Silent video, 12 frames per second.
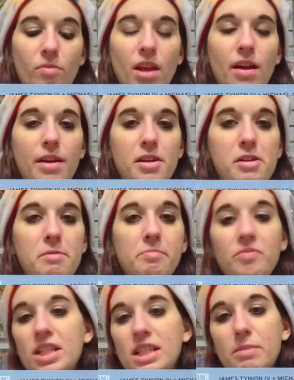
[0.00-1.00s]

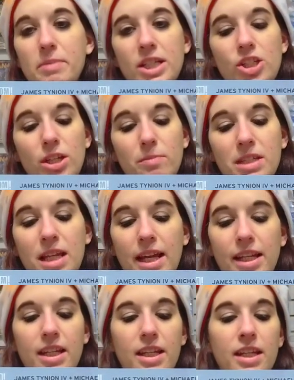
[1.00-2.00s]
Um, this is by James
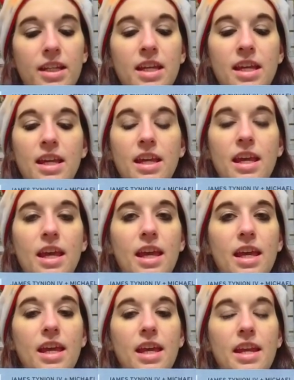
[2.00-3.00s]
Tynion,
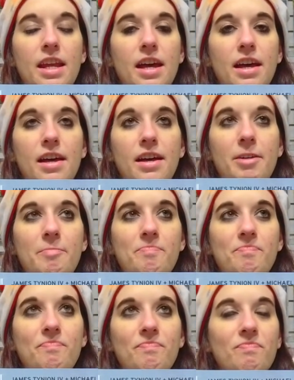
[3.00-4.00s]
and uh,
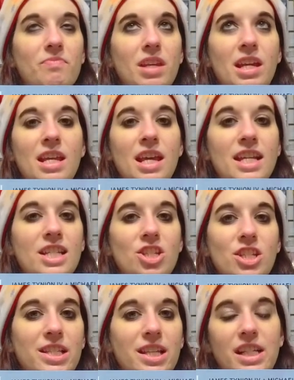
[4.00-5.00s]
it has
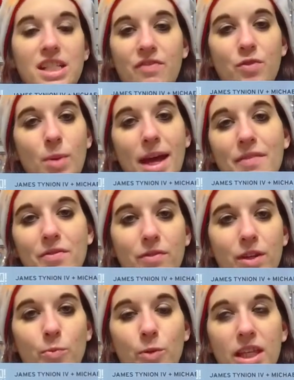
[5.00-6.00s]
just if you haven't
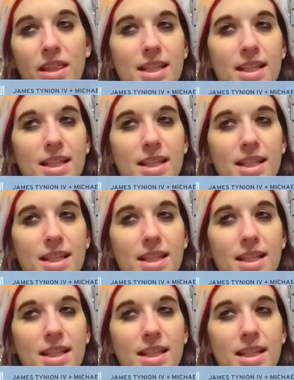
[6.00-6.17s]
read Wynd,